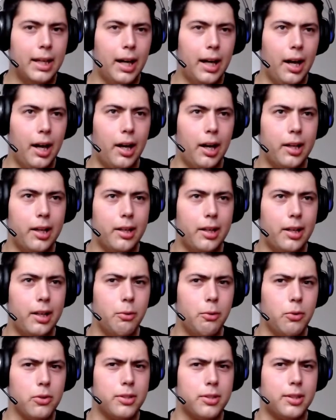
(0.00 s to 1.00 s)
I really
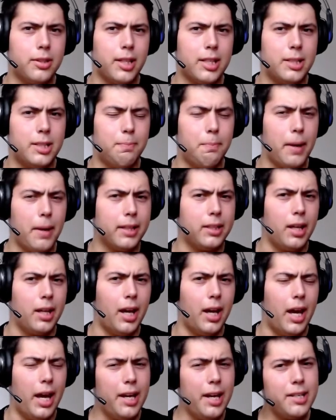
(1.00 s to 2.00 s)
wasn't expecting
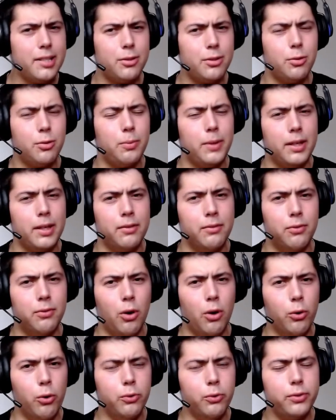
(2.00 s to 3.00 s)
Ace to be
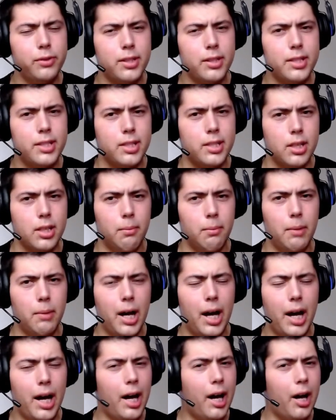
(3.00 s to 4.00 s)
involved
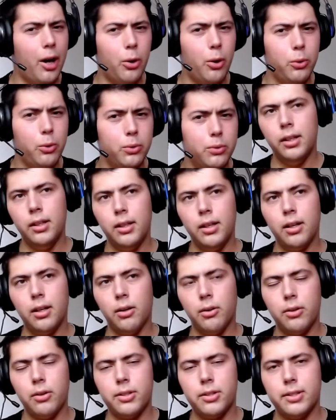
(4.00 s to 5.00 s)
somehow. Yeah,
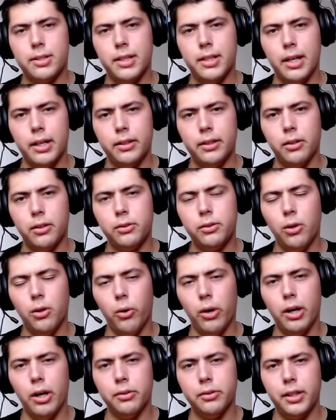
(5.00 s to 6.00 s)
honestly, I don't know
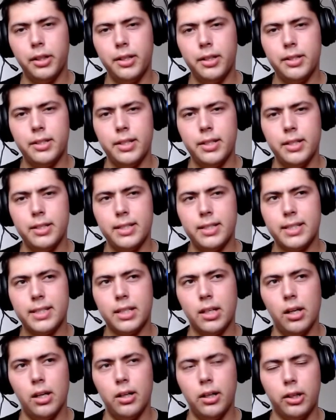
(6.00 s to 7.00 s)
how this is
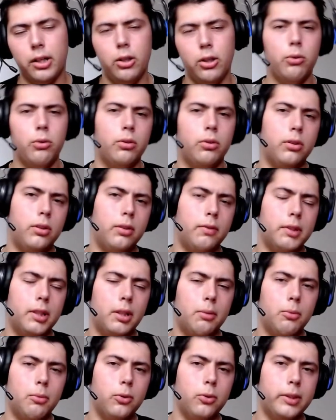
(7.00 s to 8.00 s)
gonna go, not even
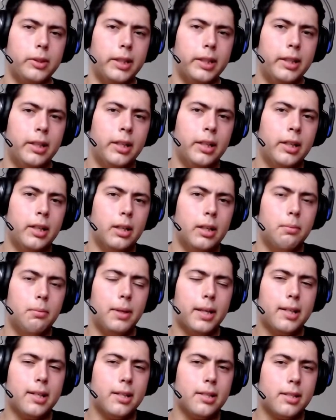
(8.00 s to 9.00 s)
remotely.
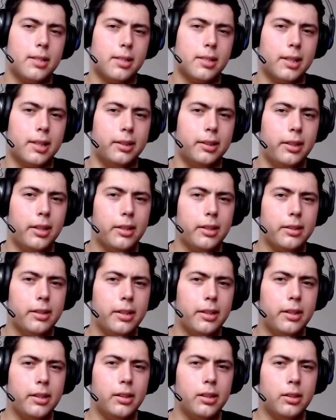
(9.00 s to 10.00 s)
Because
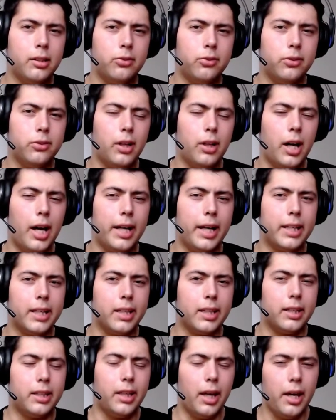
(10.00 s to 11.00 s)
clearly enough, I
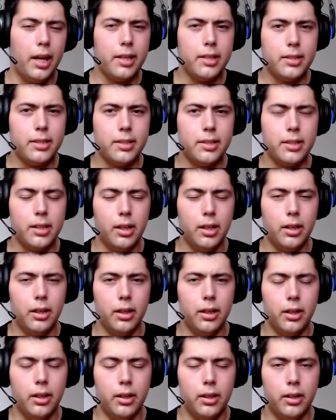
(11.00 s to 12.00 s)
guess,
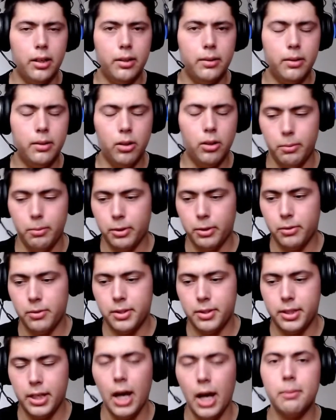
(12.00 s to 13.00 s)
oh my
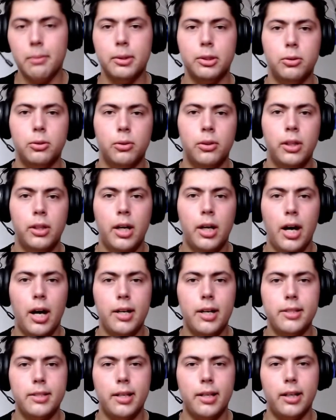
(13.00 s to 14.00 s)
goodness, Yamato
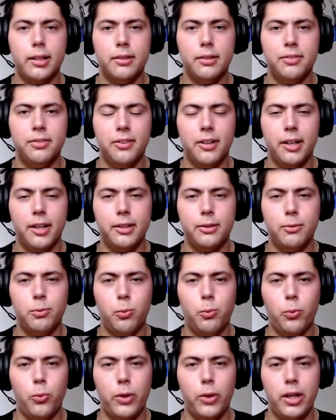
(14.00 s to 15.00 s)
has had a fight
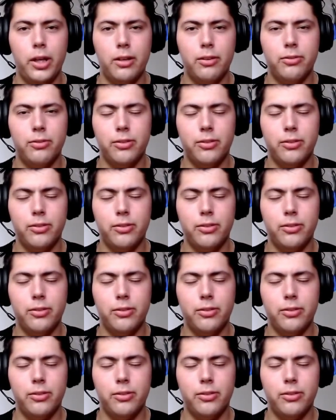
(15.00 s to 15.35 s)
with